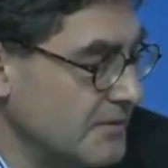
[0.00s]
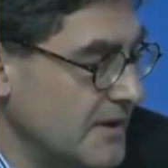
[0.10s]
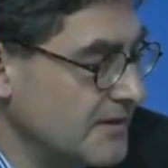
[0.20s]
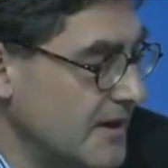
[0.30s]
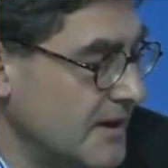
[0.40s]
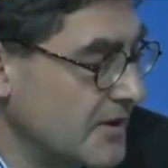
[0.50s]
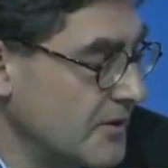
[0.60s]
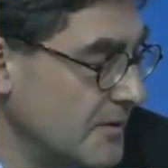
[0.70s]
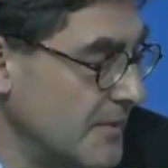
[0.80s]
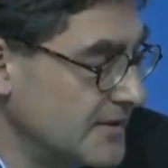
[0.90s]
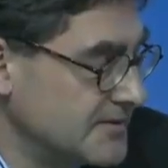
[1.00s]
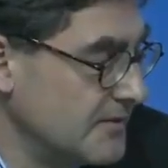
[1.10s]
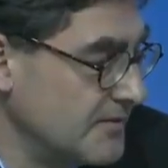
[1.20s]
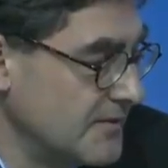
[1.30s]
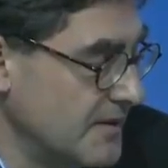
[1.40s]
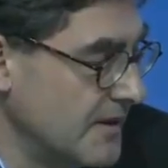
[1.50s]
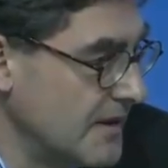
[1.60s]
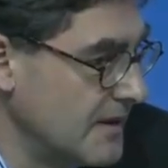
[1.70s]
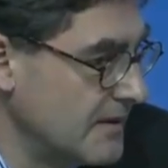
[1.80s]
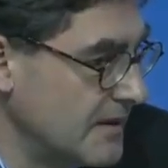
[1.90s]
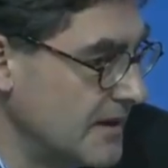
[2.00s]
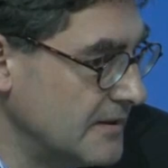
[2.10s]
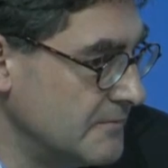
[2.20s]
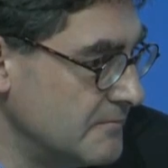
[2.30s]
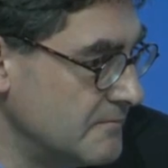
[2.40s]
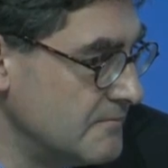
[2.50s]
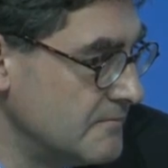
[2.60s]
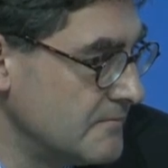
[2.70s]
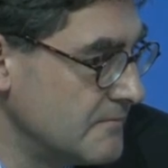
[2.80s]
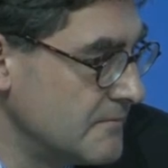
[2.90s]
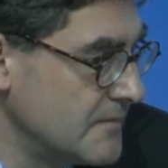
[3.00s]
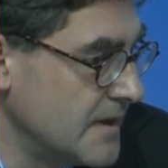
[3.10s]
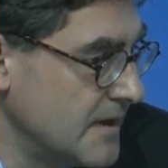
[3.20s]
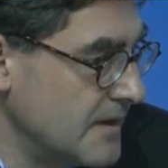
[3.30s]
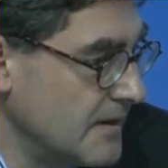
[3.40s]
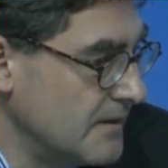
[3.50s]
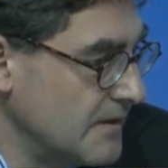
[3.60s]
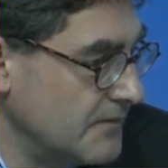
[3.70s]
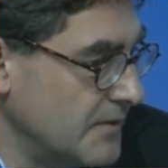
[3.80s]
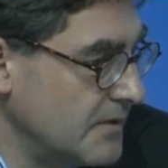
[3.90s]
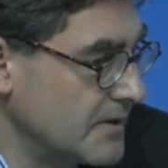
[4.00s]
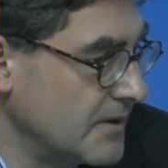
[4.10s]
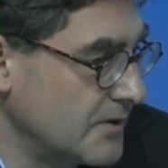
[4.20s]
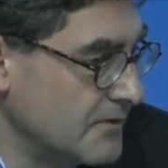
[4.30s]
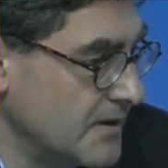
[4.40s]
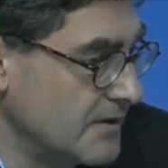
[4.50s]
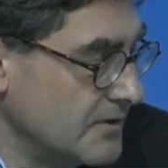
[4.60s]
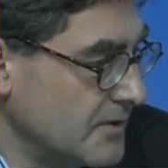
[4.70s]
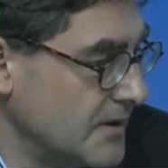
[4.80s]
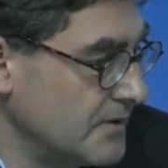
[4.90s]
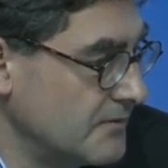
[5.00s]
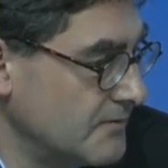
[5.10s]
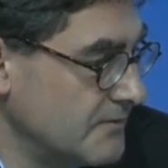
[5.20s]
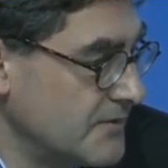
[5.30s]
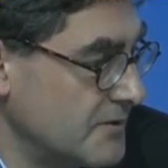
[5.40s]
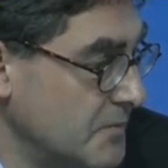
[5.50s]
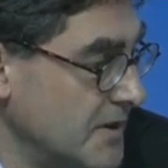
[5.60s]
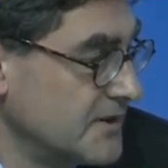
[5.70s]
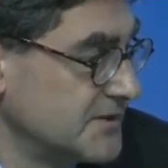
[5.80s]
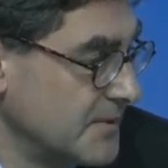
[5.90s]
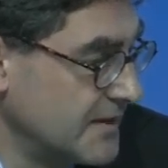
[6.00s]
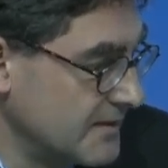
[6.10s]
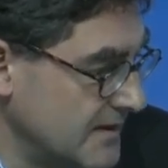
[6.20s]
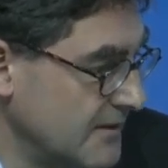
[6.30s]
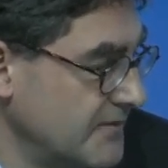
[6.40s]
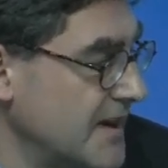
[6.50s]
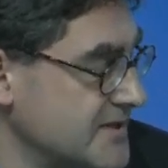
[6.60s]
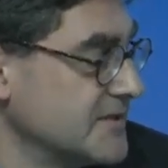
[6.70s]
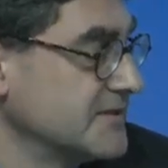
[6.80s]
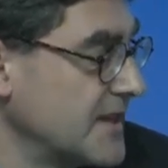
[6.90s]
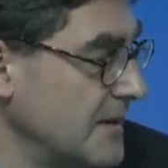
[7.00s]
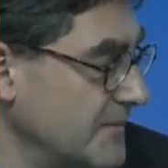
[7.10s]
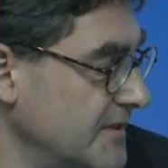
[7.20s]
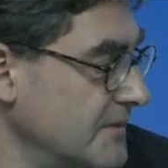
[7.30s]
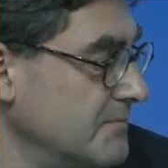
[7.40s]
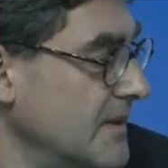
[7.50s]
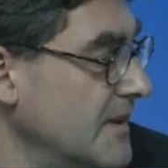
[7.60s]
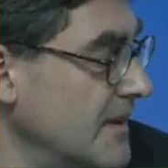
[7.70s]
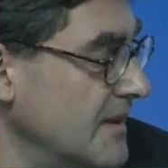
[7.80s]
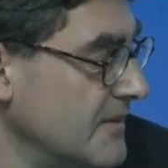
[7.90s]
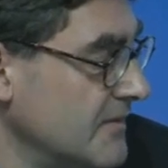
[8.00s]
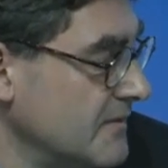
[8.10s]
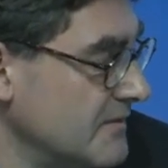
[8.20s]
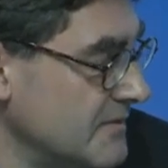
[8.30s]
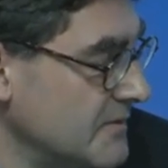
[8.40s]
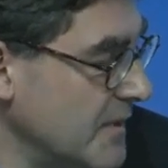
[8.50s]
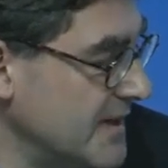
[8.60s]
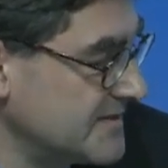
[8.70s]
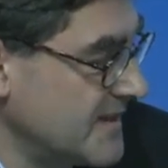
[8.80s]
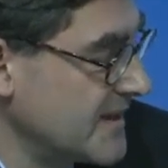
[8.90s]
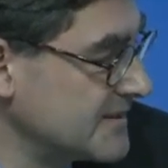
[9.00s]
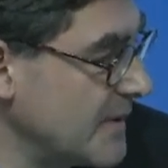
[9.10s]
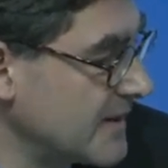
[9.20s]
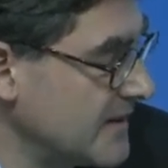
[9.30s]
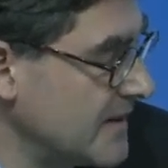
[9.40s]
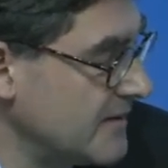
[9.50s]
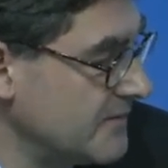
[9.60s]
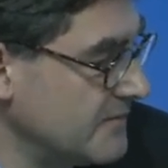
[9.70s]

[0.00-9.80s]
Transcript: the internal economy and sort of uh, um, if you look at your your own foreign workers, when Gulf nationals come to the West, they expect to have